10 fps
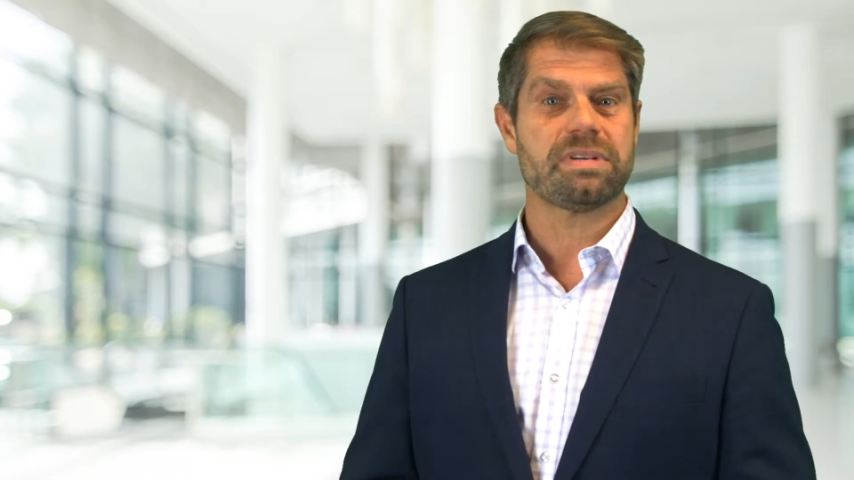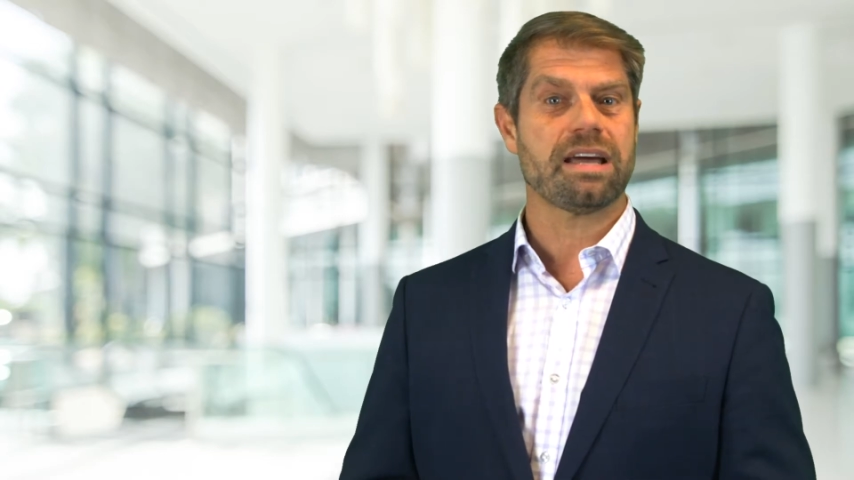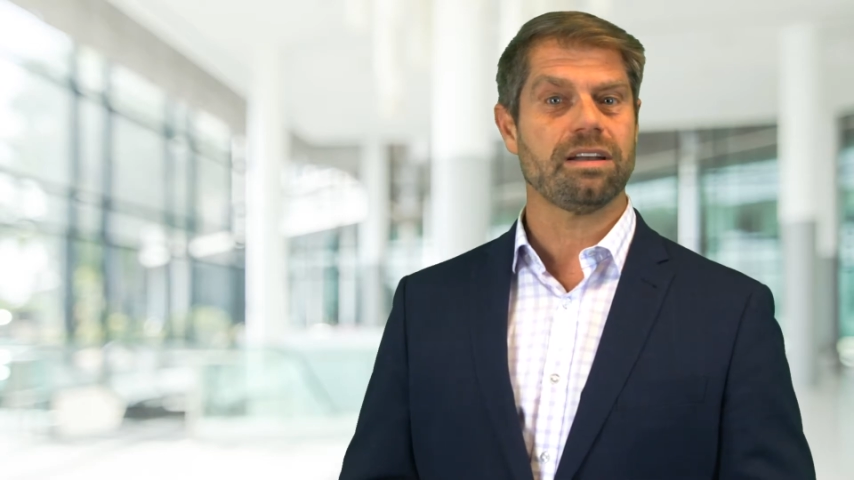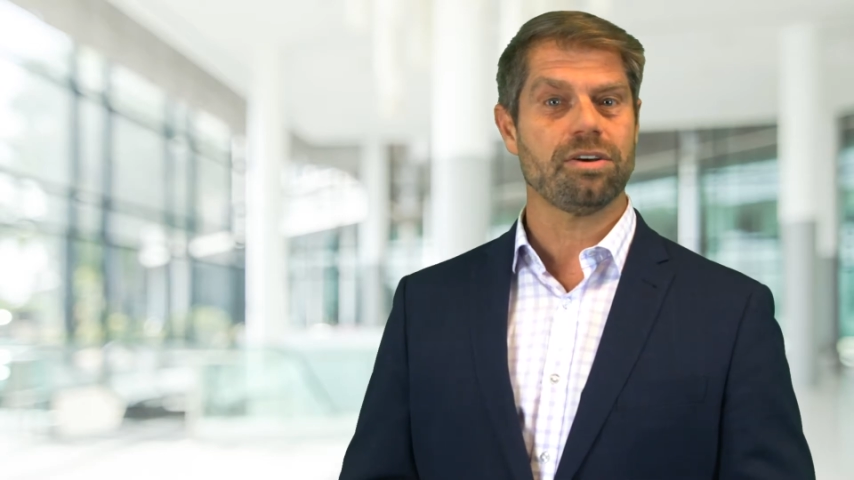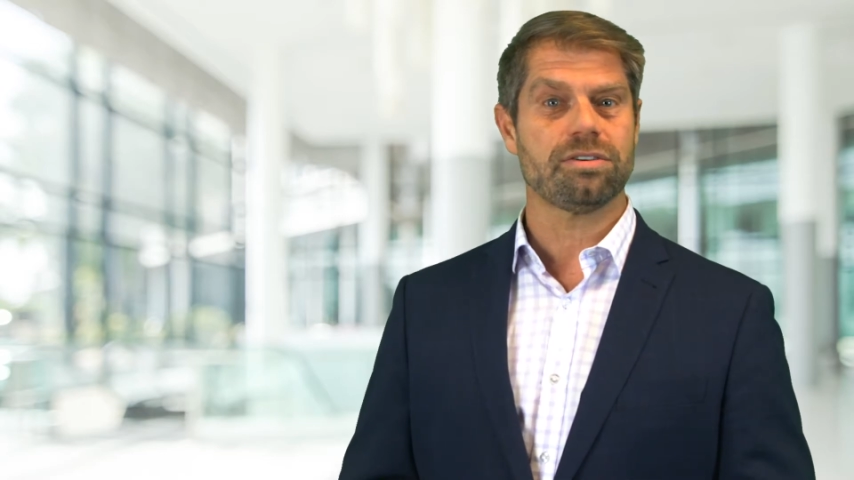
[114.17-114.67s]

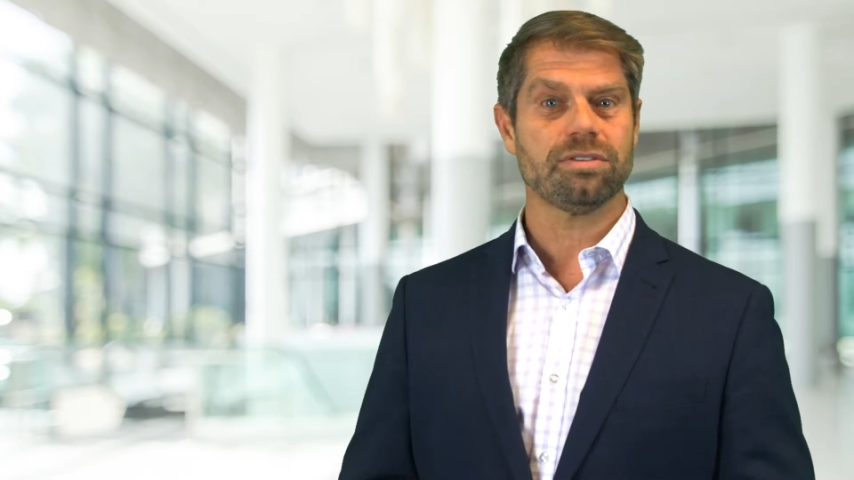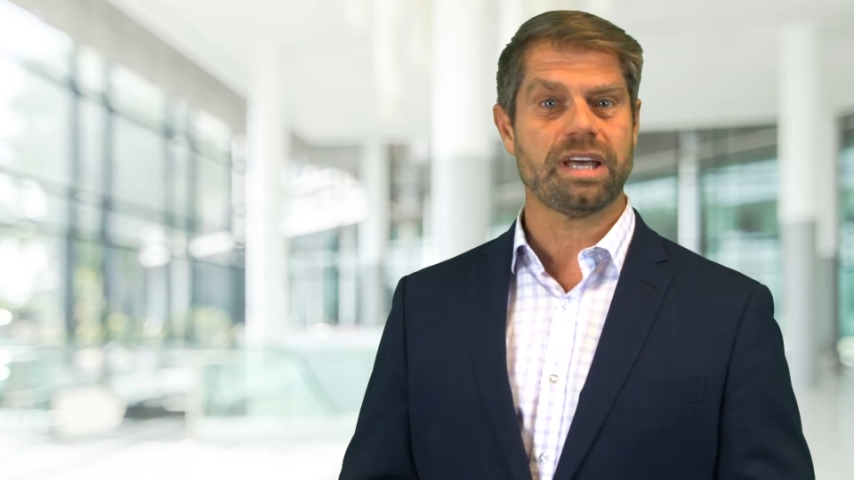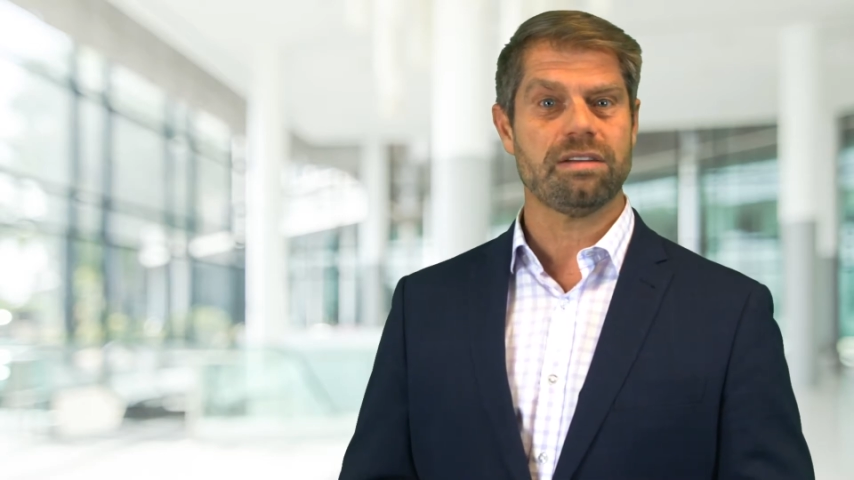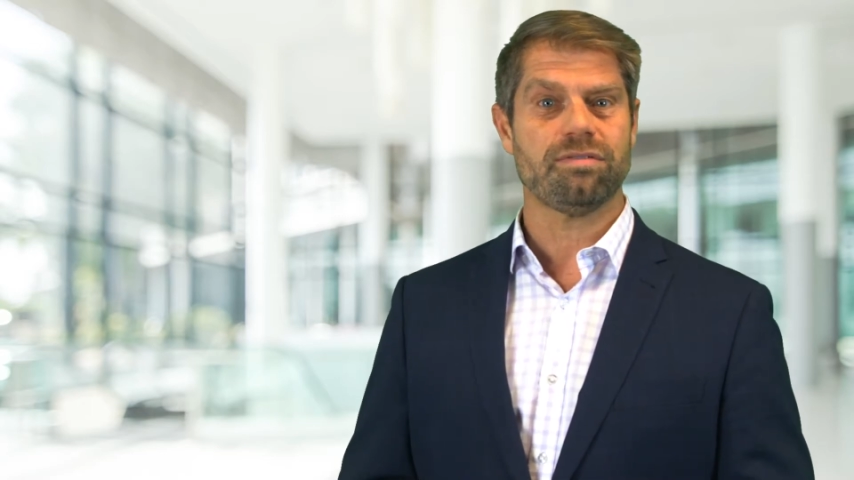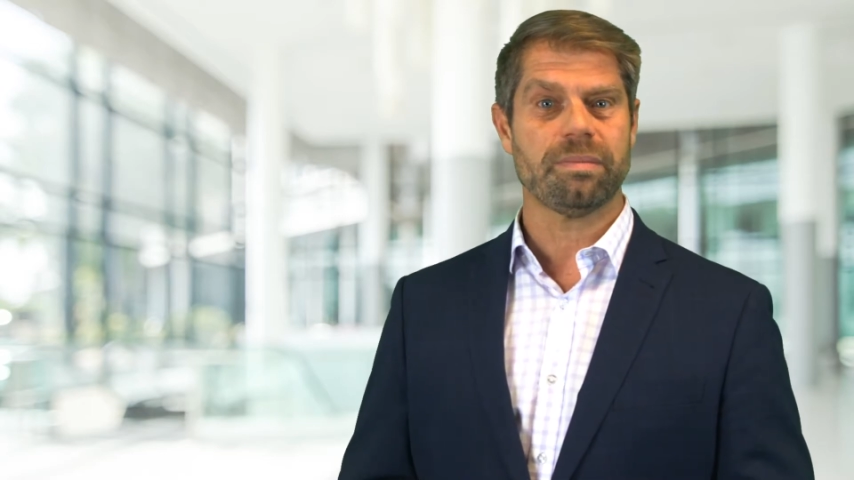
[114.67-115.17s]
download all
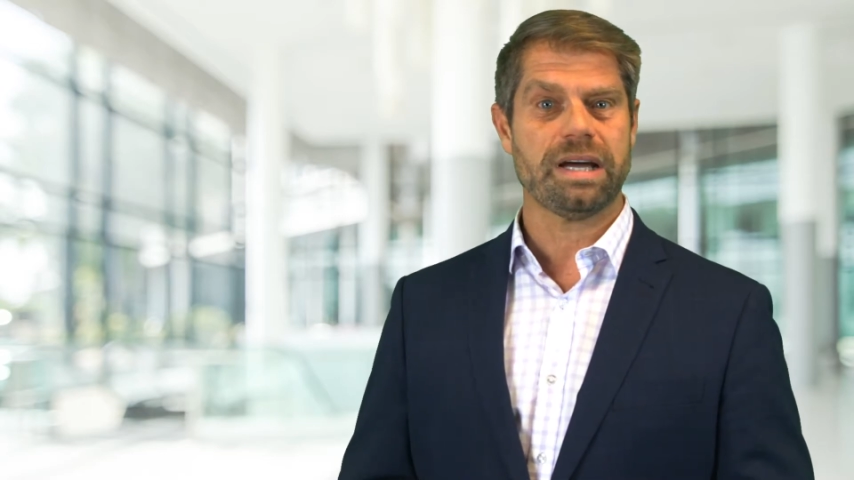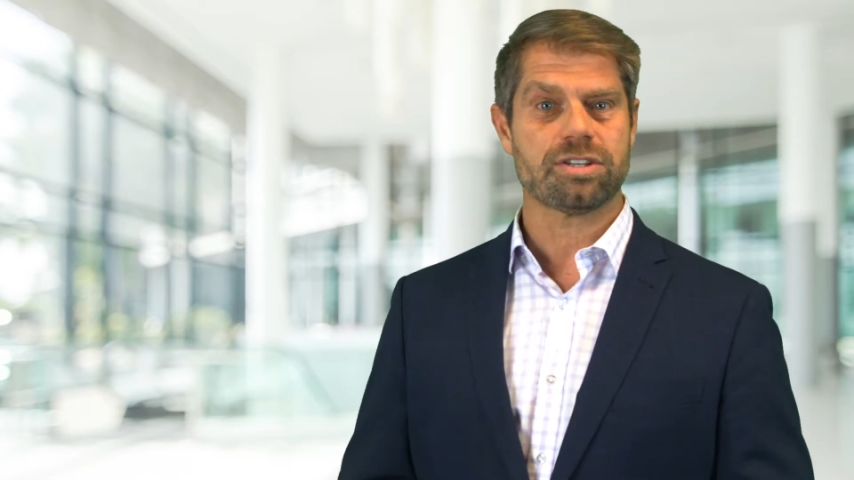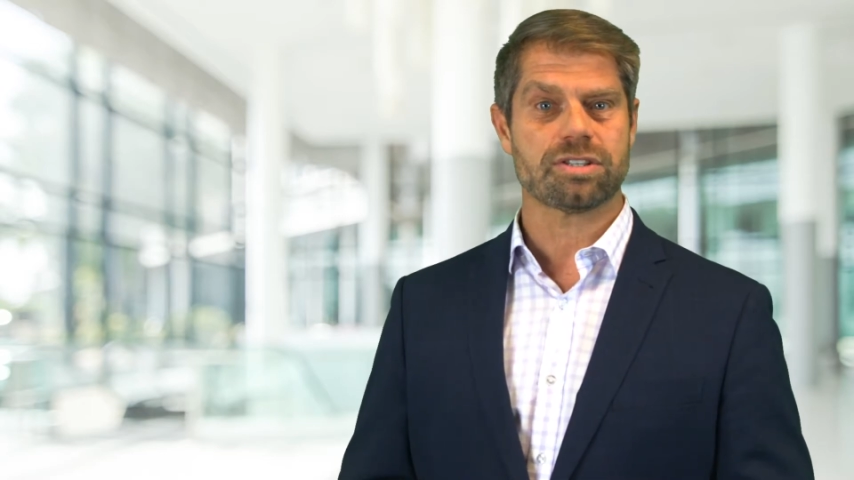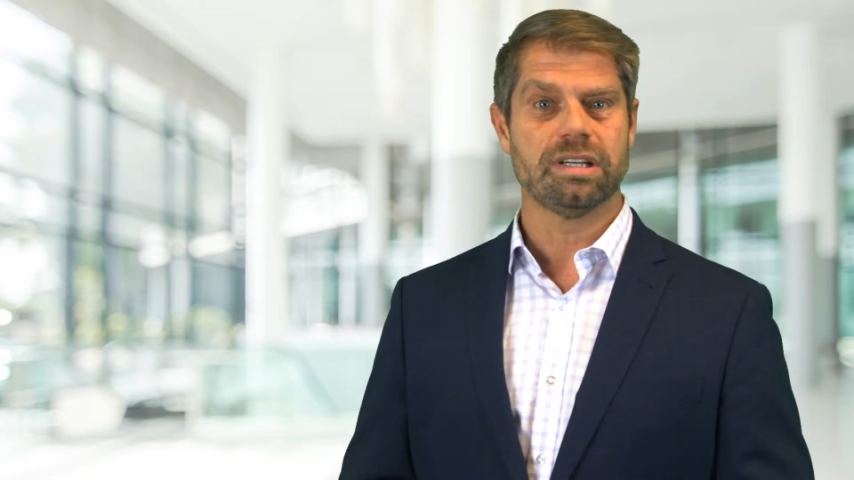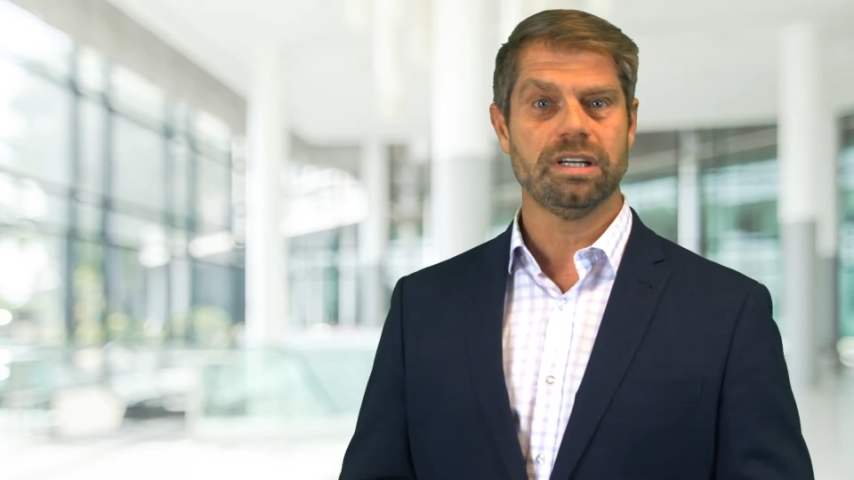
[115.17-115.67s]
that
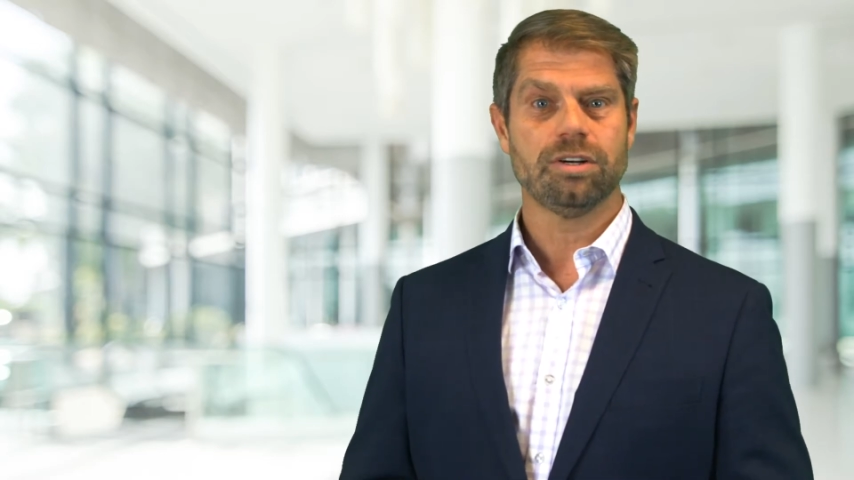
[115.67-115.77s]
information?